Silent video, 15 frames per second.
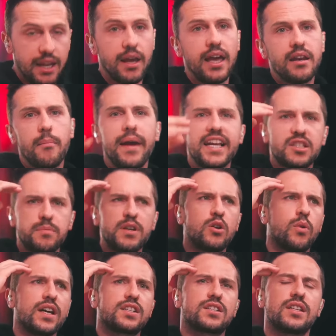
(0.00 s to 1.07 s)
and, it, and it makes me
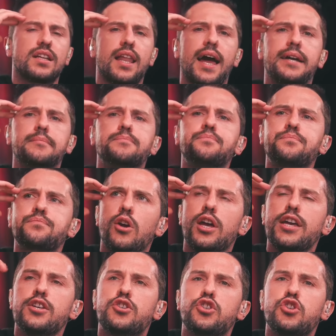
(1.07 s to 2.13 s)
question like,
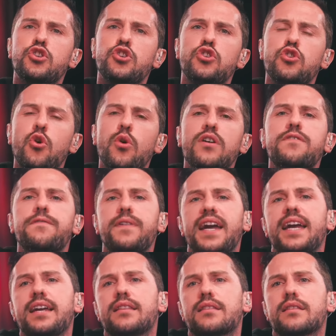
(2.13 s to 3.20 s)
is your
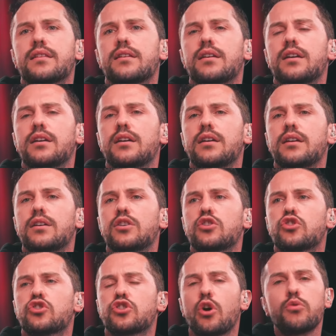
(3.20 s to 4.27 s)
faith
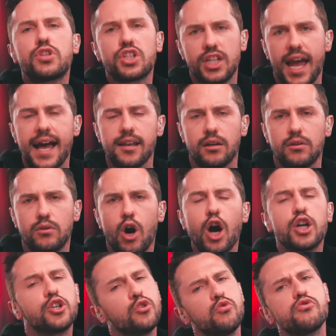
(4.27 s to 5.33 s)
so shallow?
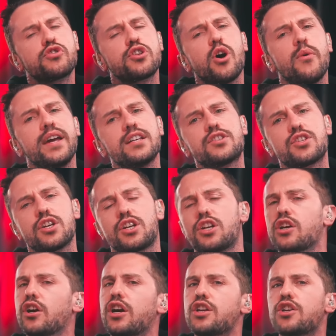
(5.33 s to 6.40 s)
Are you so
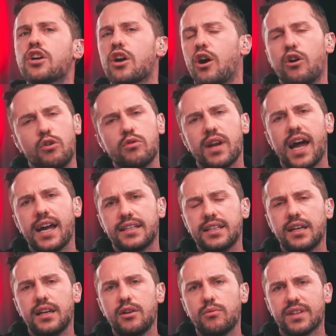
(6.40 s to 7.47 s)
insecure in your own
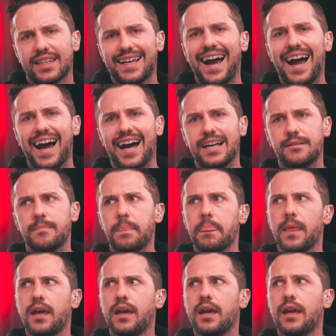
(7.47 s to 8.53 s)
identity with God
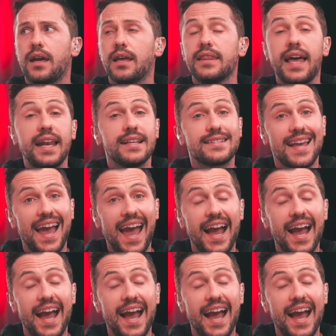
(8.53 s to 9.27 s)
that it's